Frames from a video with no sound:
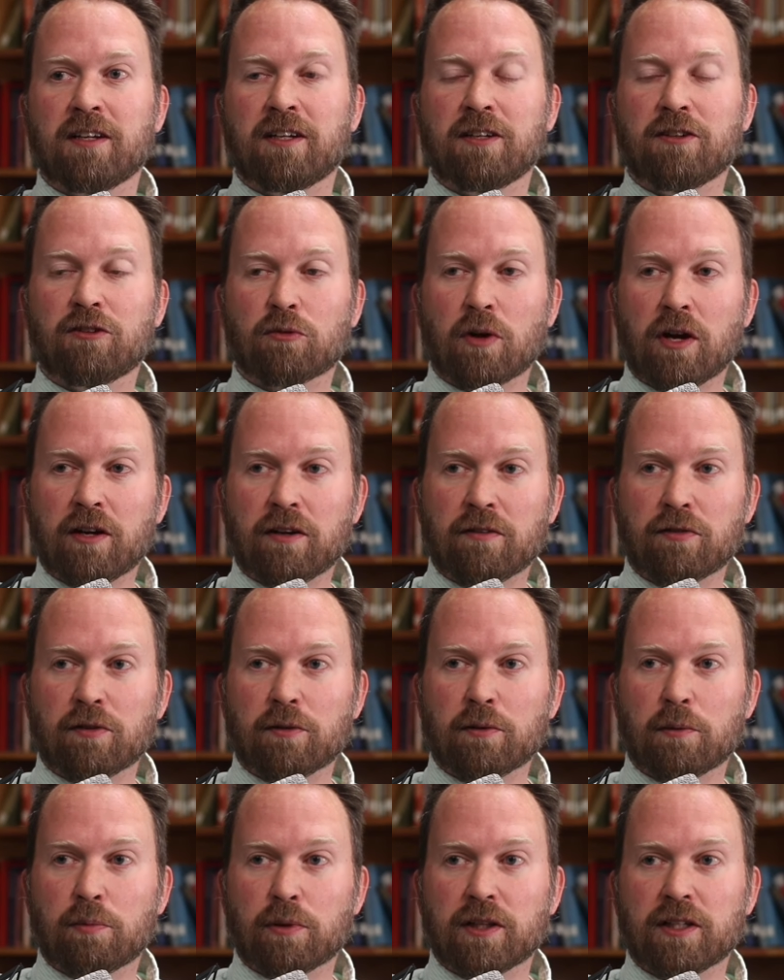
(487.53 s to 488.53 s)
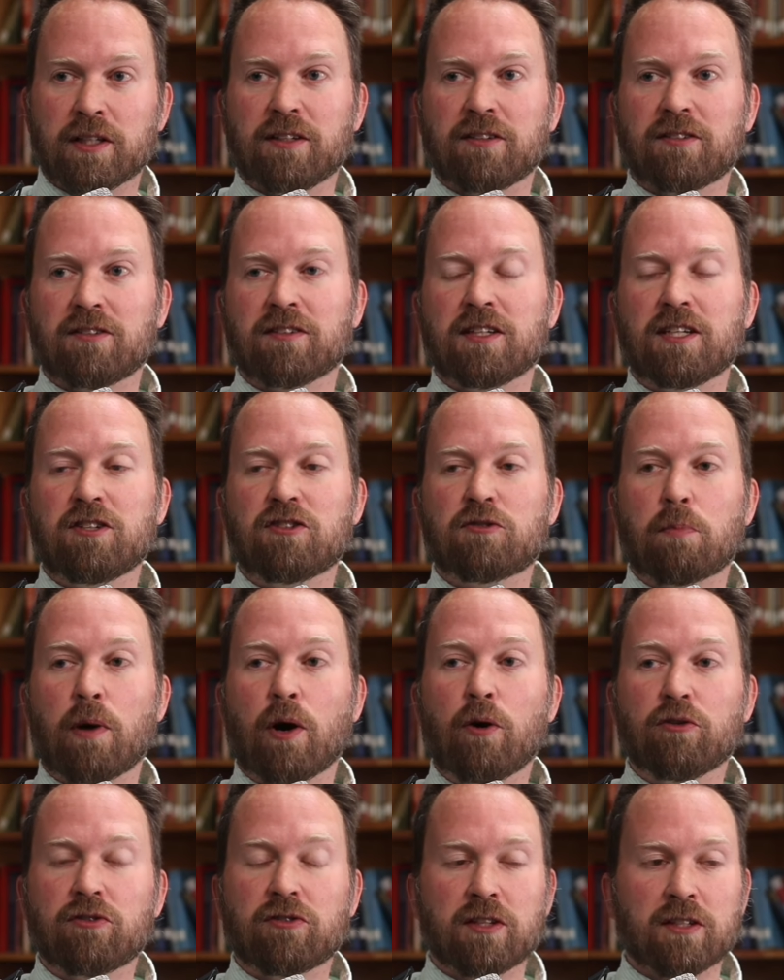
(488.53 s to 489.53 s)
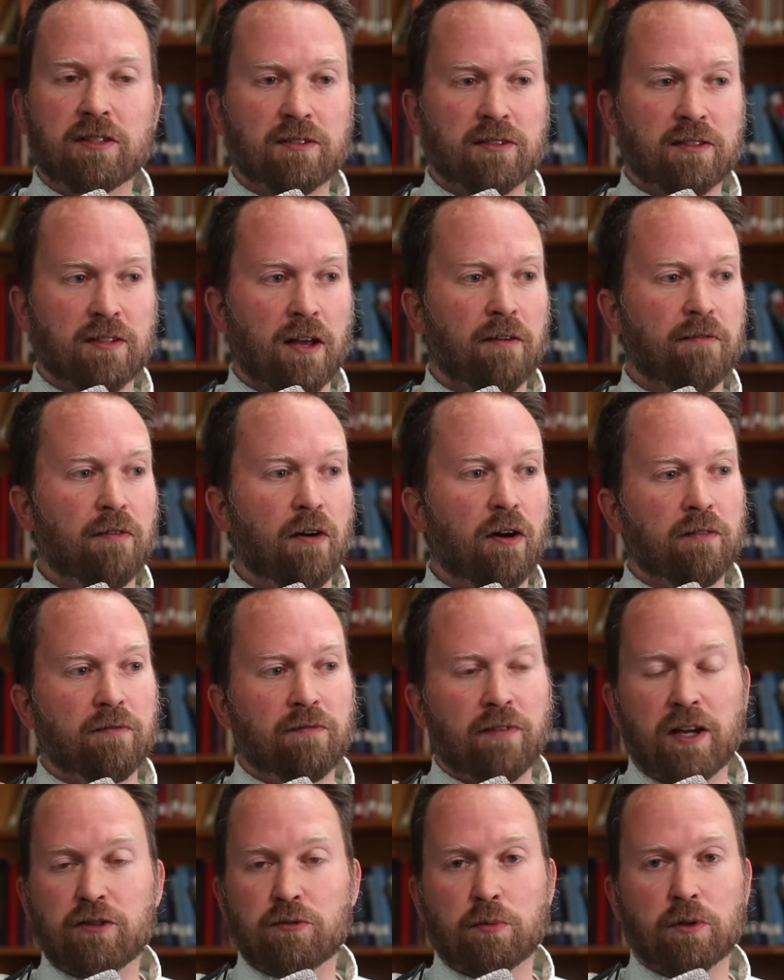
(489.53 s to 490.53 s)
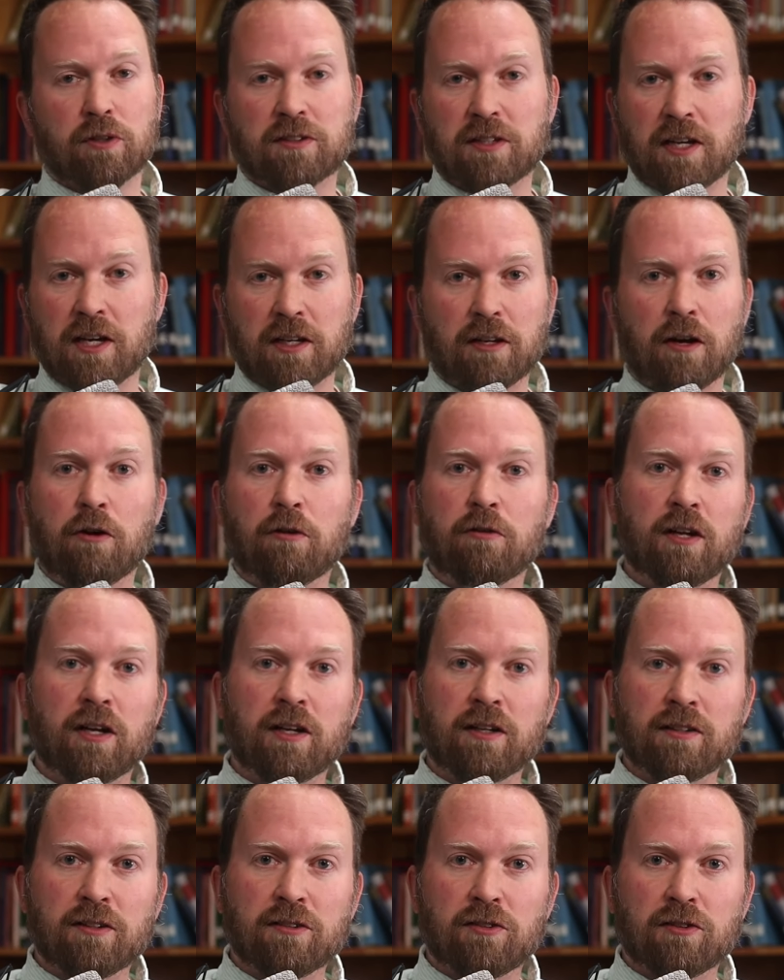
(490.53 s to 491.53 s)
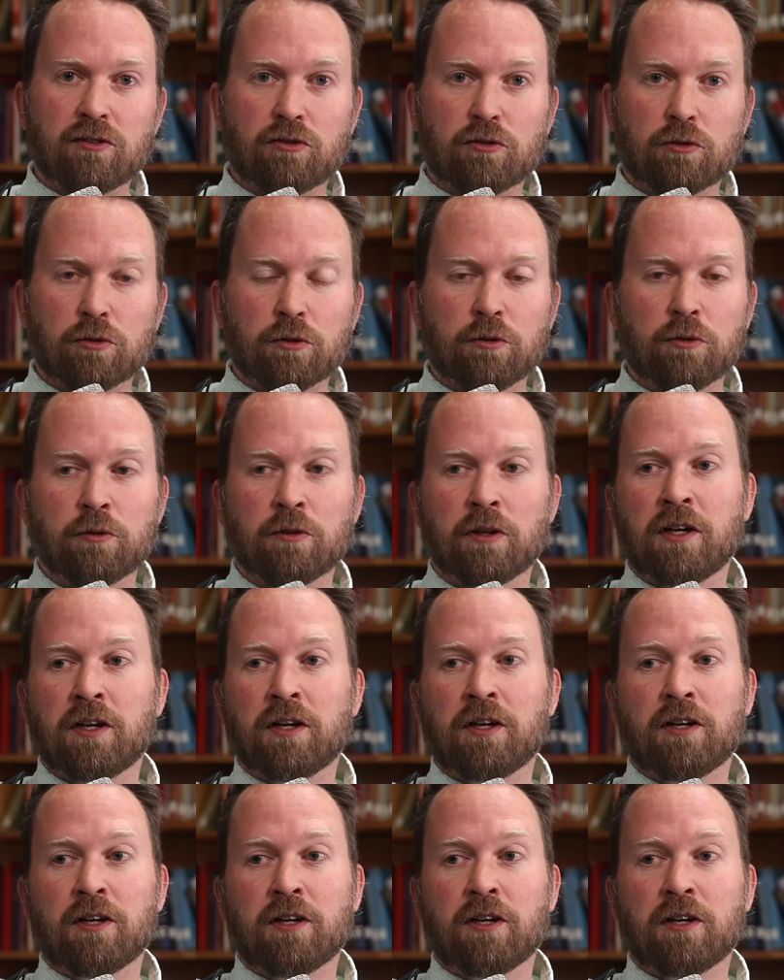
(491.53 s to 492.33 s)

He's running from the police. He's posting stuff on Facebook saying, "Oh, none of this is true."